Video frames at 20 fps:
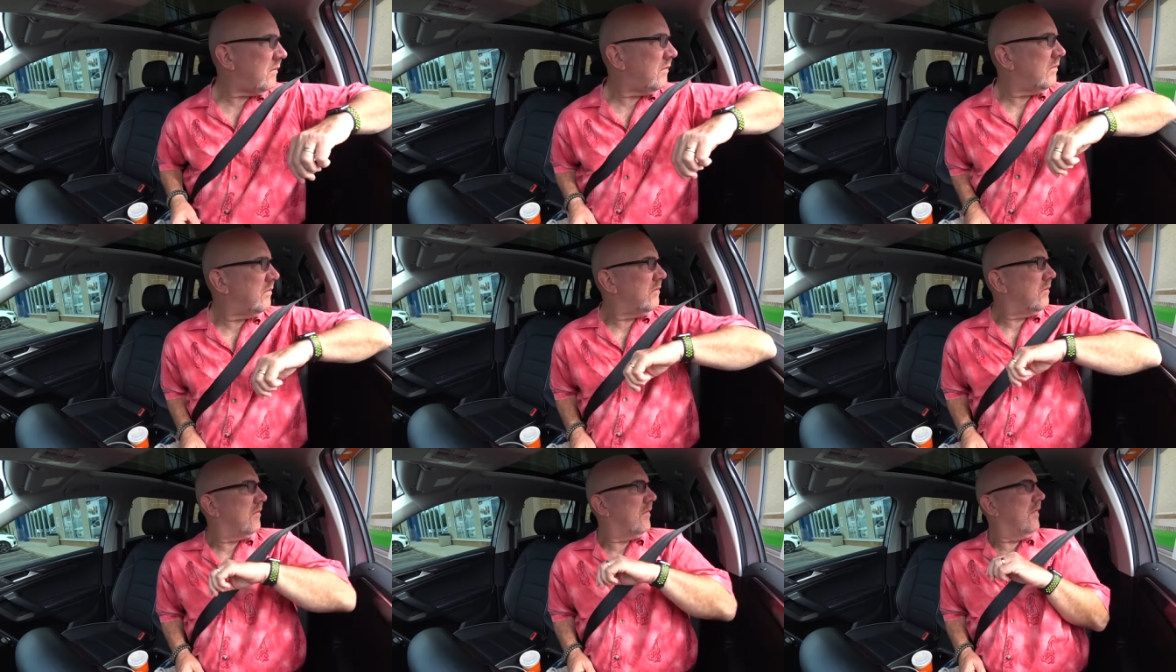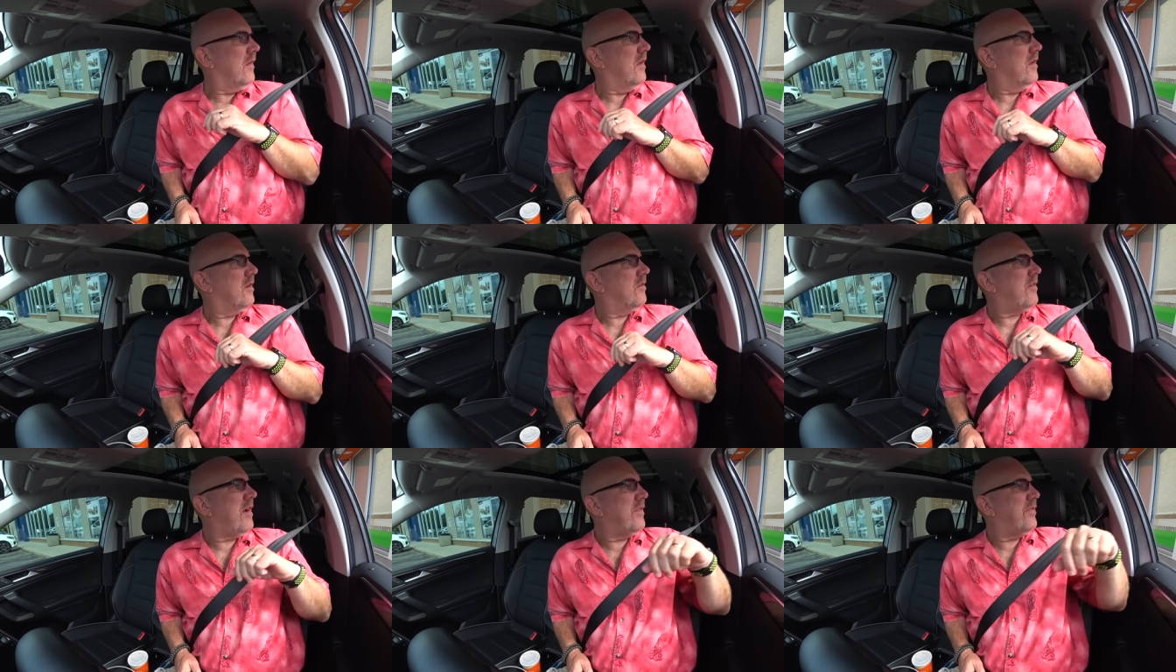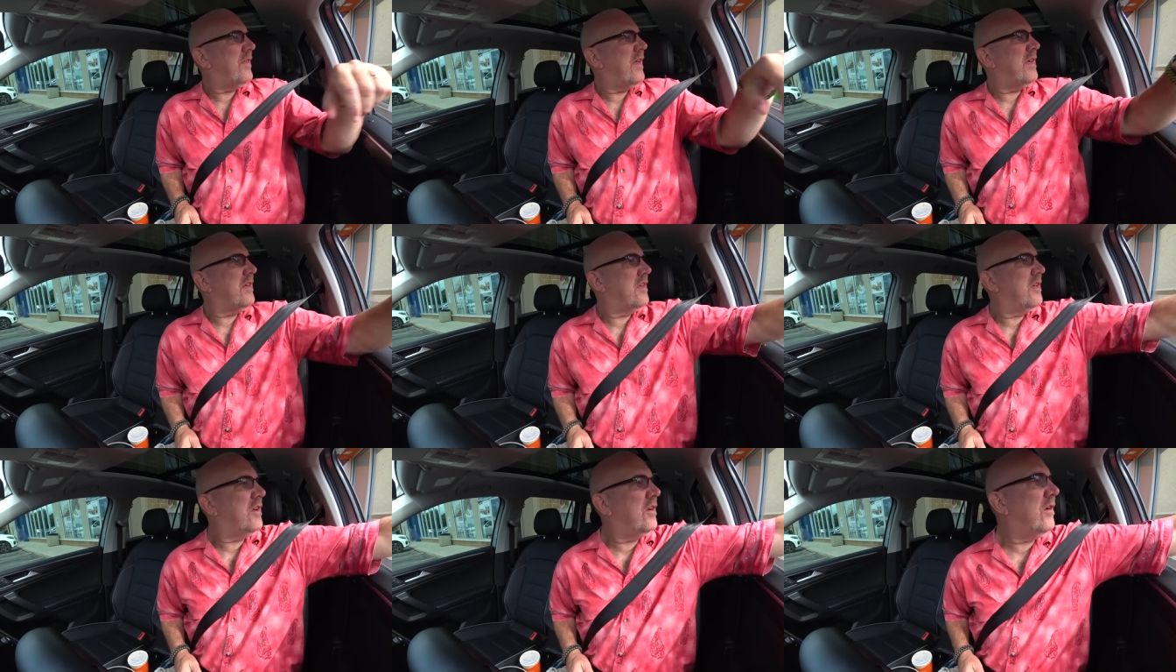Go, Great,
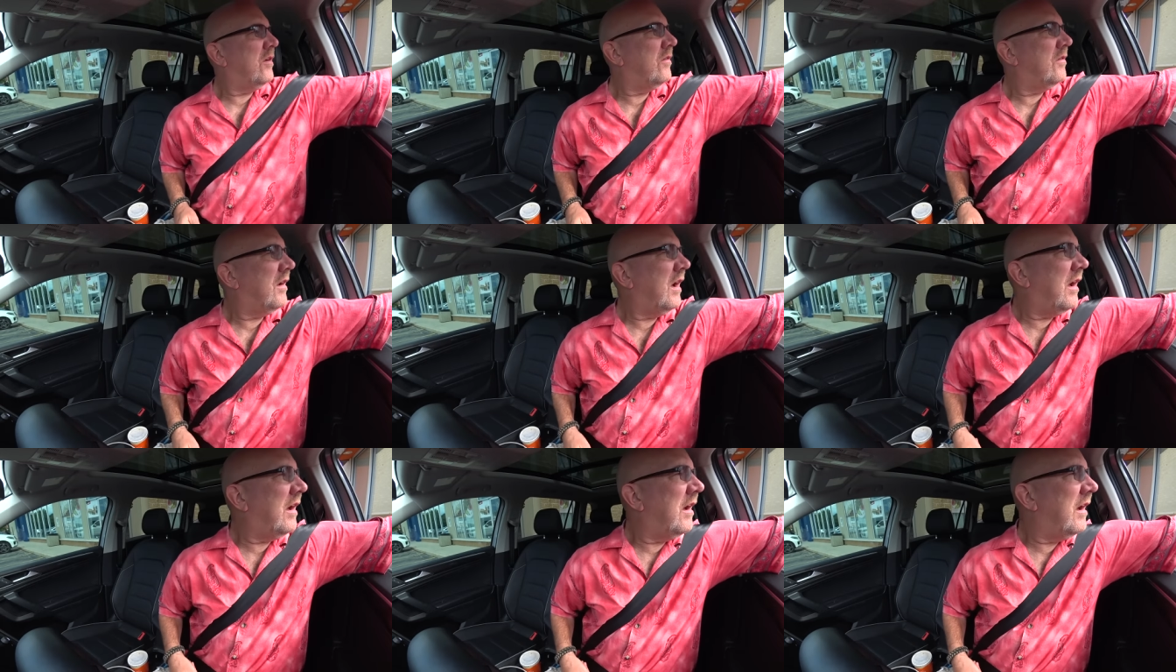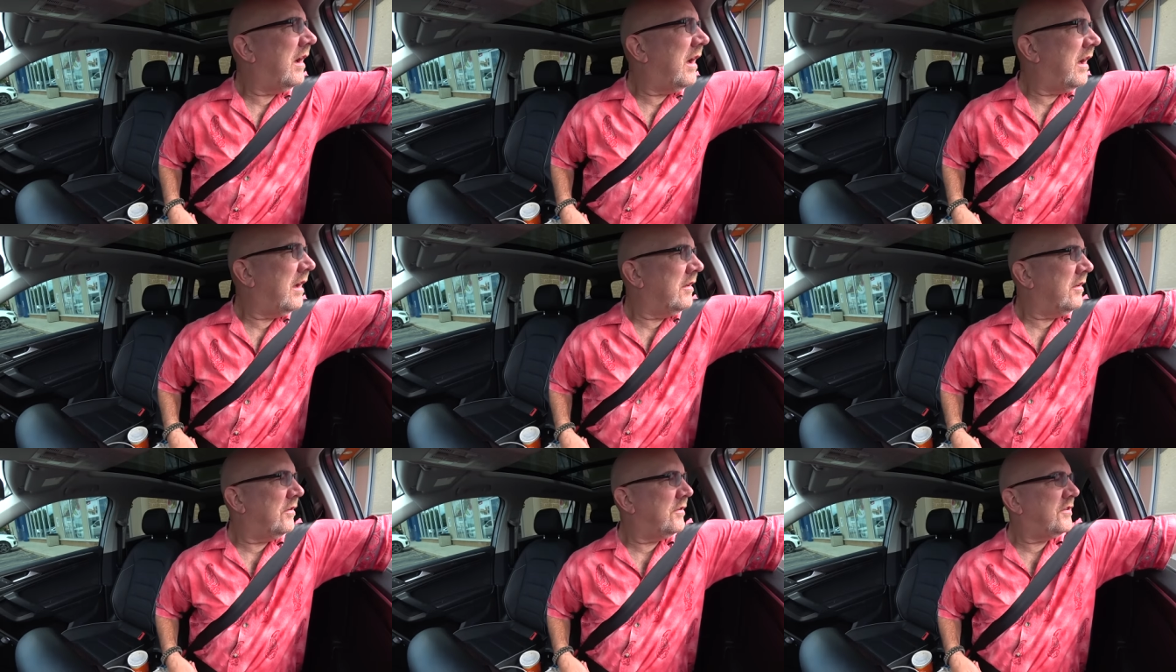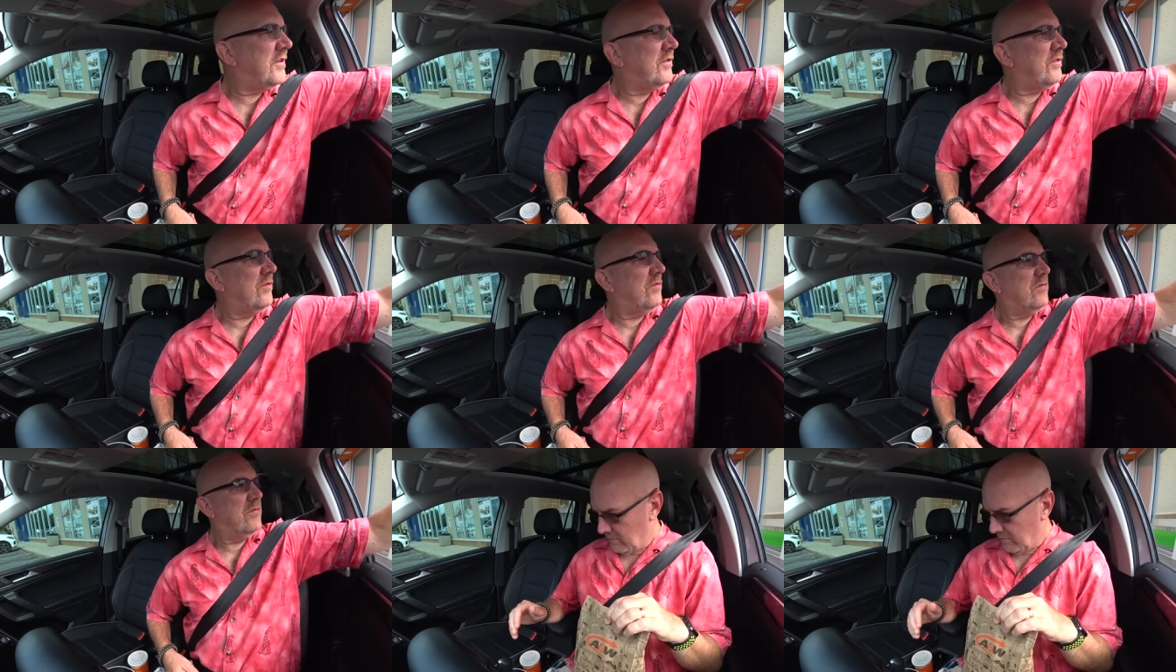thank you. You,
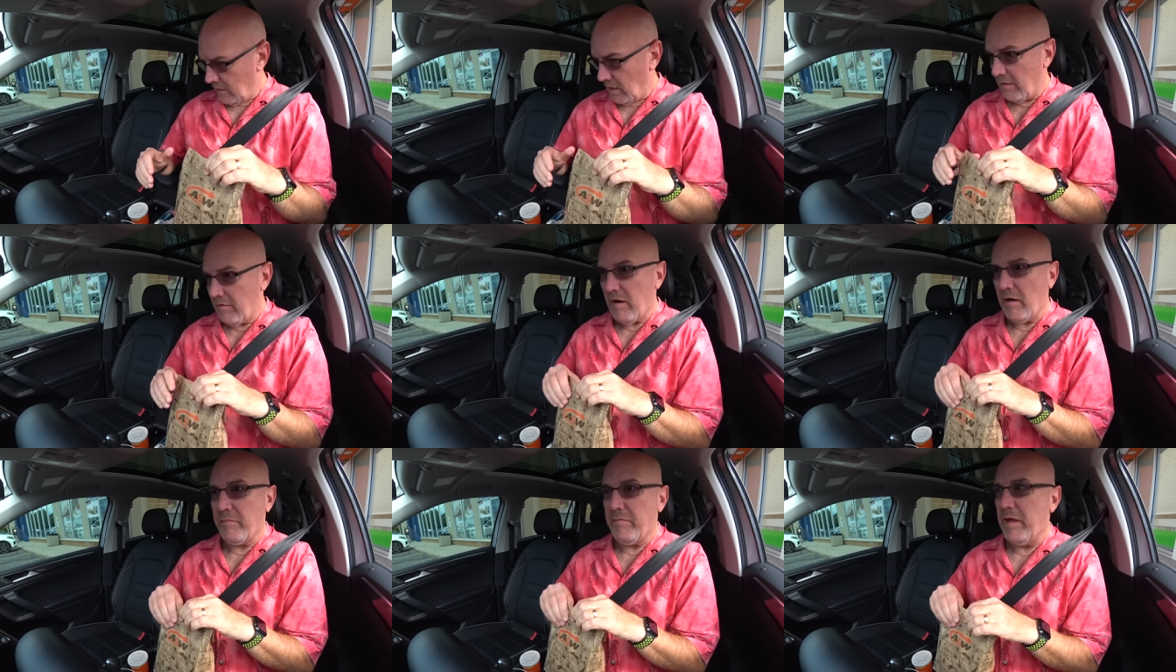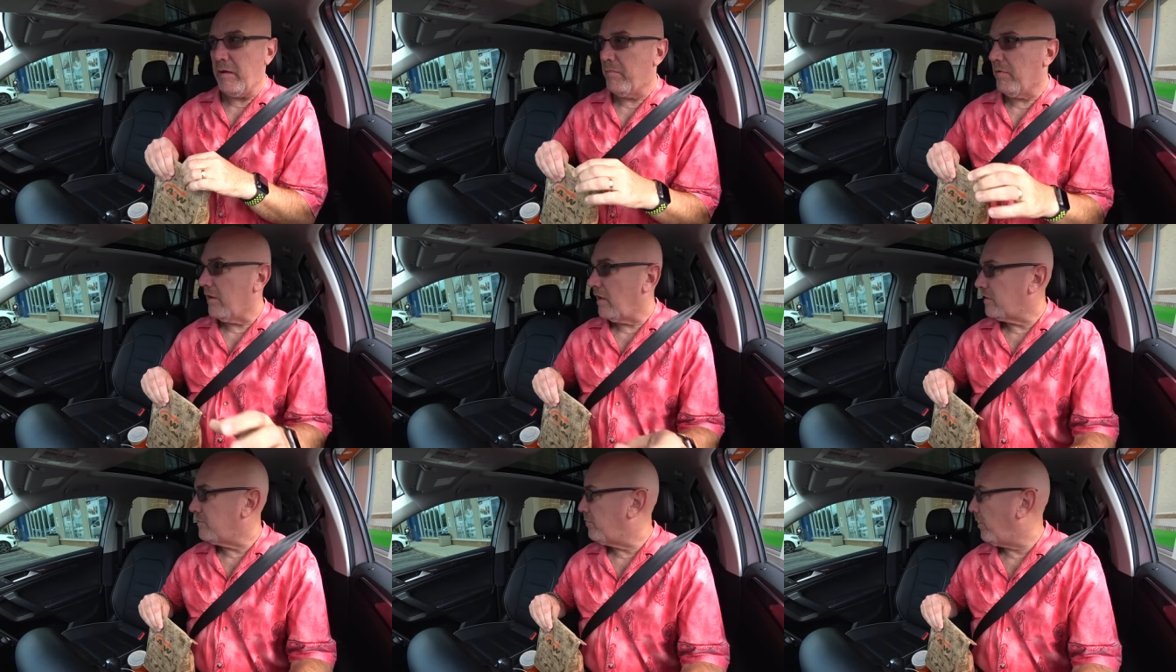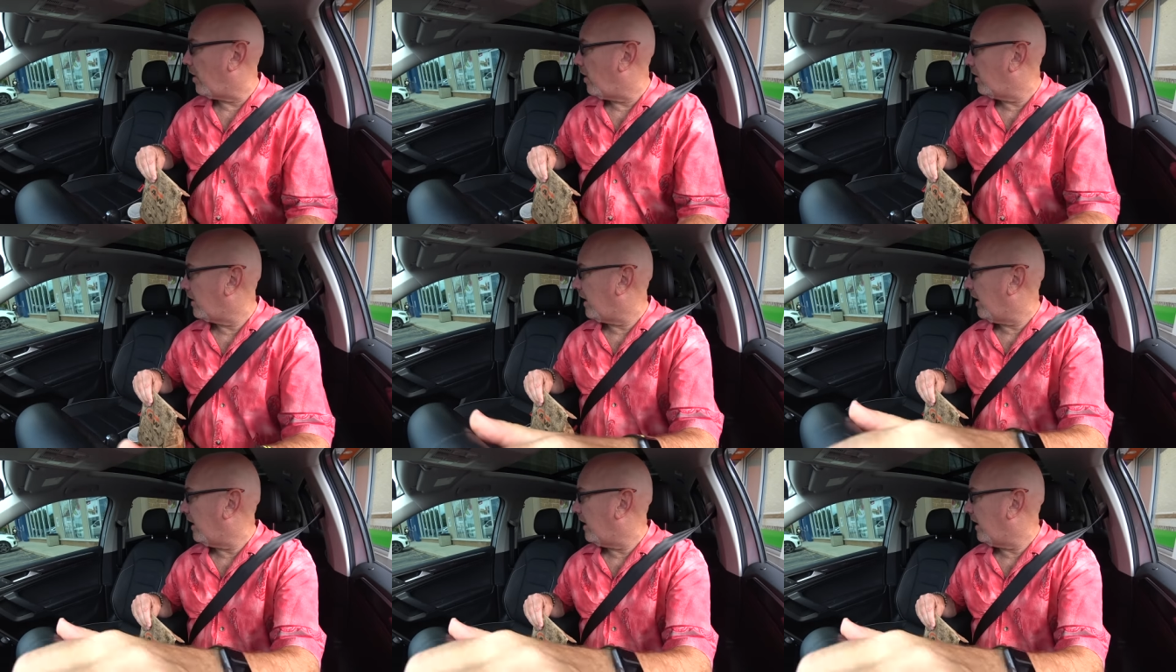too. All right, people, let's park